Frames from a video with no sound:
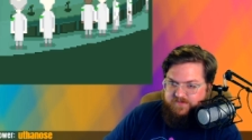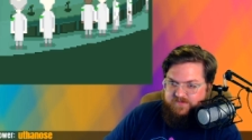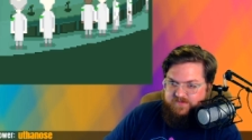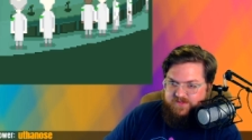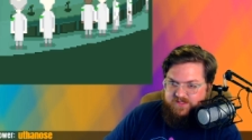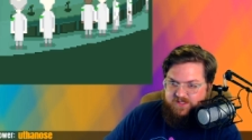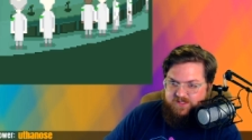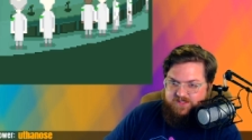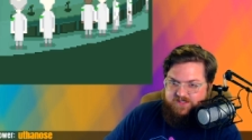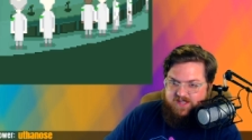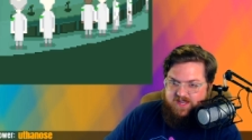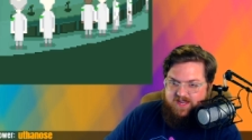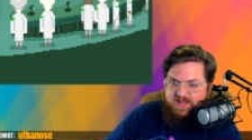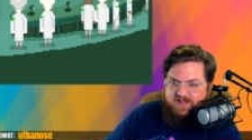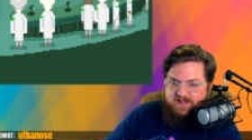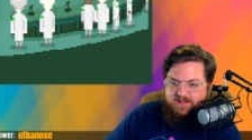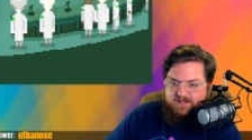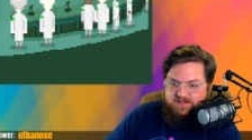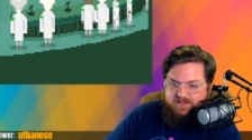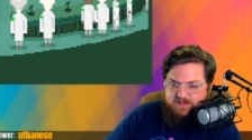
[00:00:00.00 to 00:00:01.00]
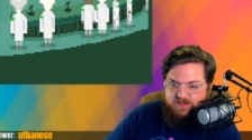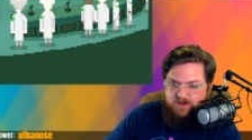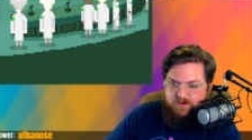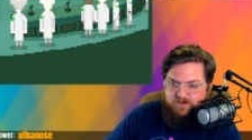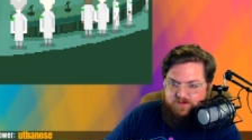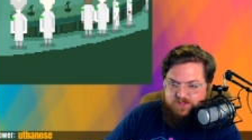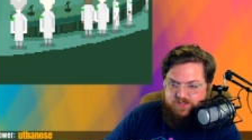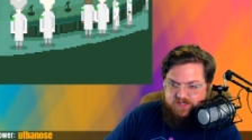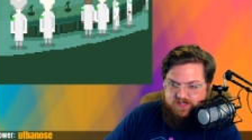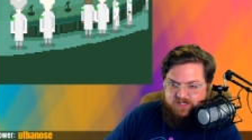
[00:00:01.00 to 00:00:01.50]
So this guy
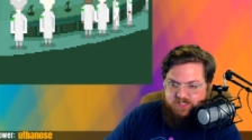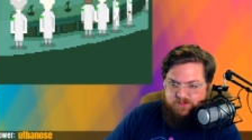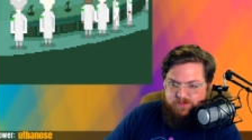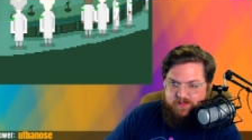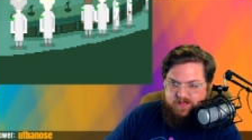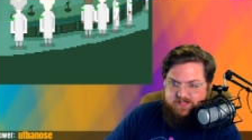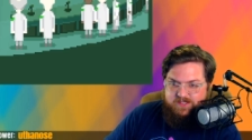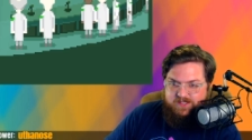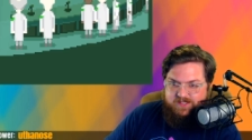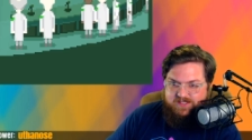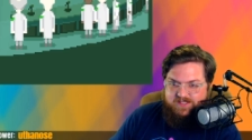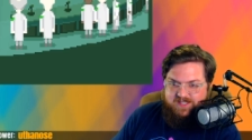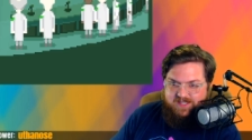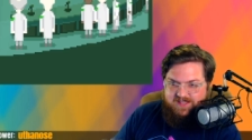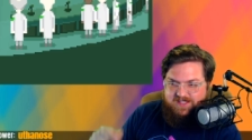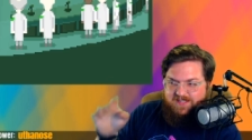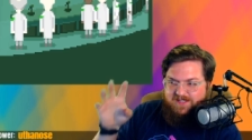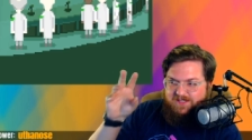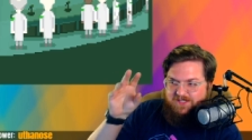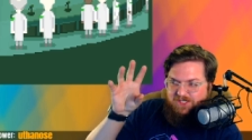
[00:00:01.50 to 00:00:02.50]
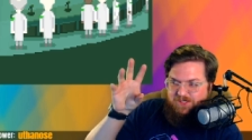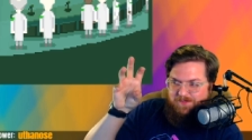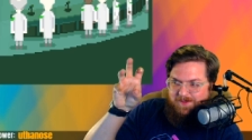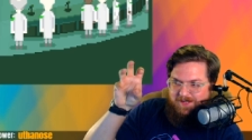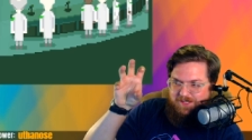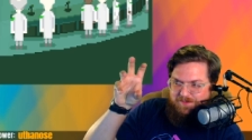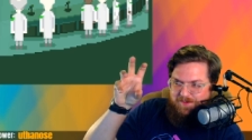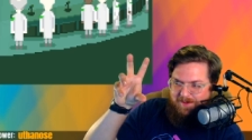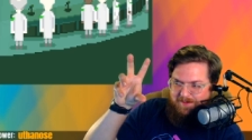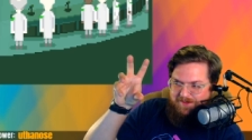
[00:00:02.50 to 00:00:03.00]
nervously explains. You can see the, the
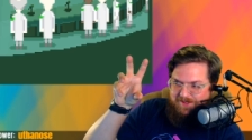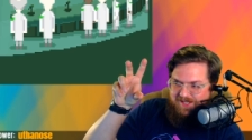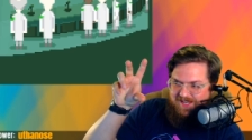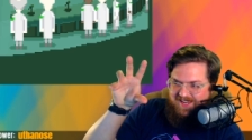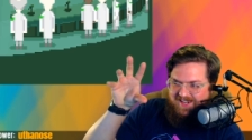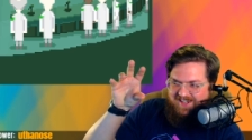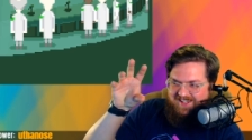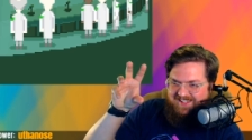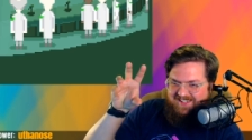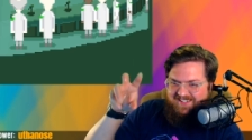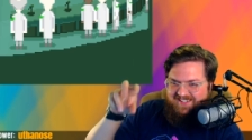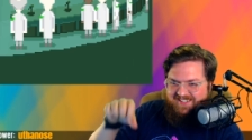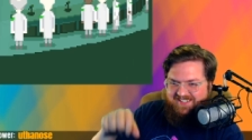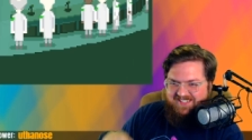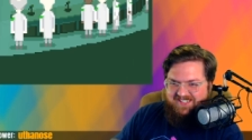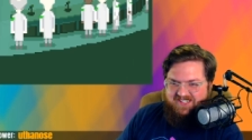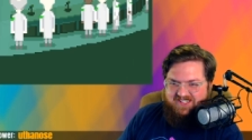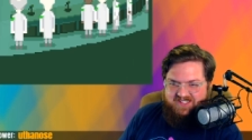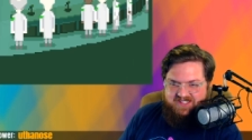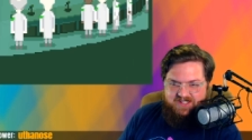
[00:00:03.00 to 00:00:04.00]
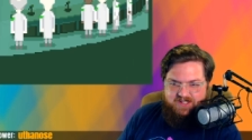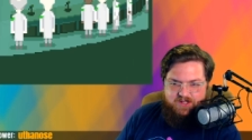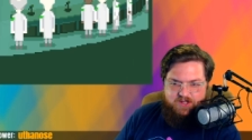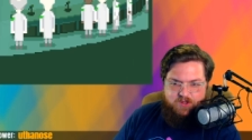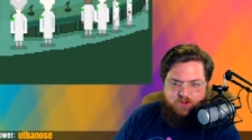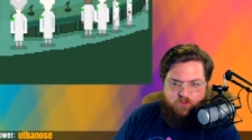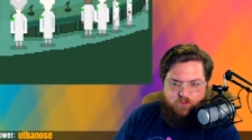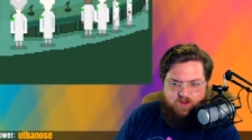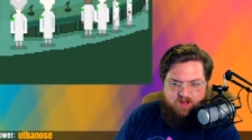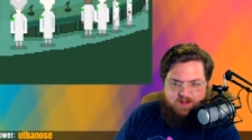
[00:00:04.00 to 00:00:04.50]
speech bubble's kind of
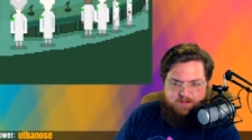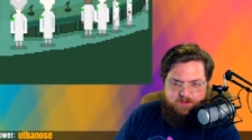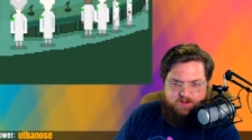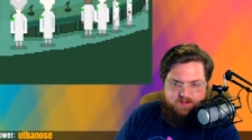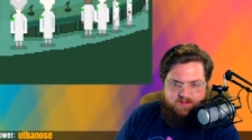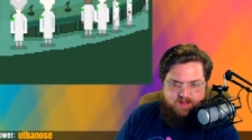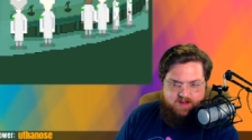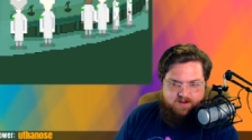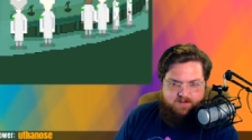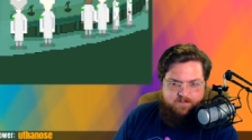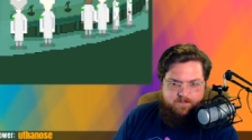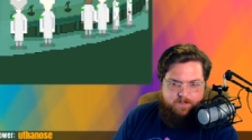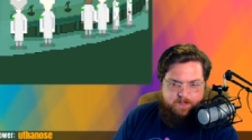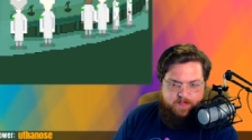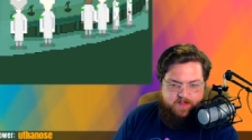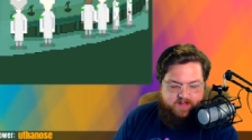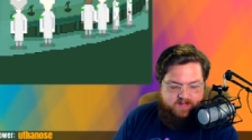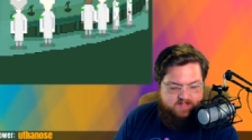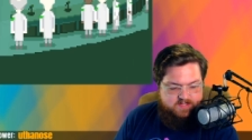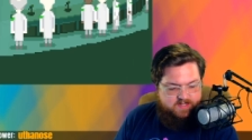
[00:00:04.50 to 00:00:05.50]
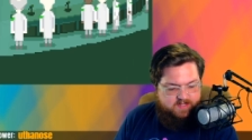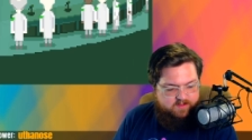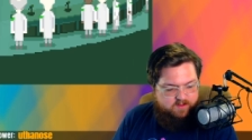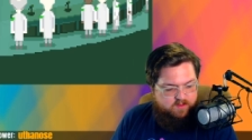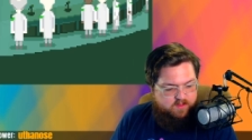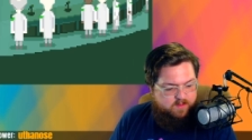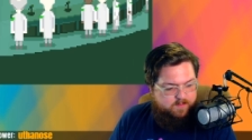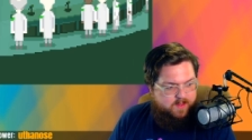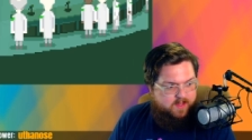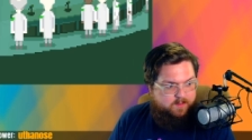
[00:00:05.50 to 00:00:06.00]
wobbly there. They get together and
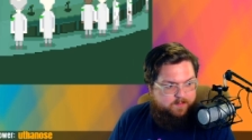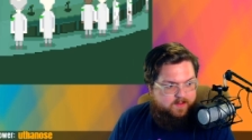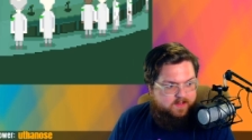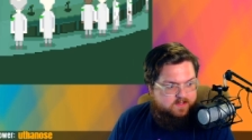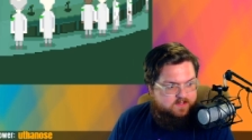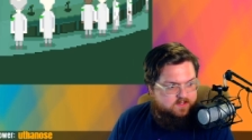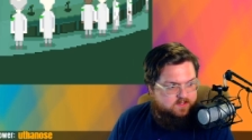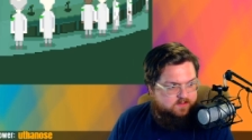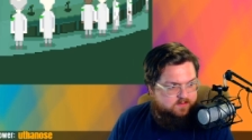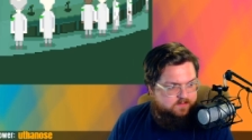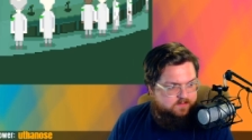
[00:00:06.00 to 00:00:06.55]
they make peace.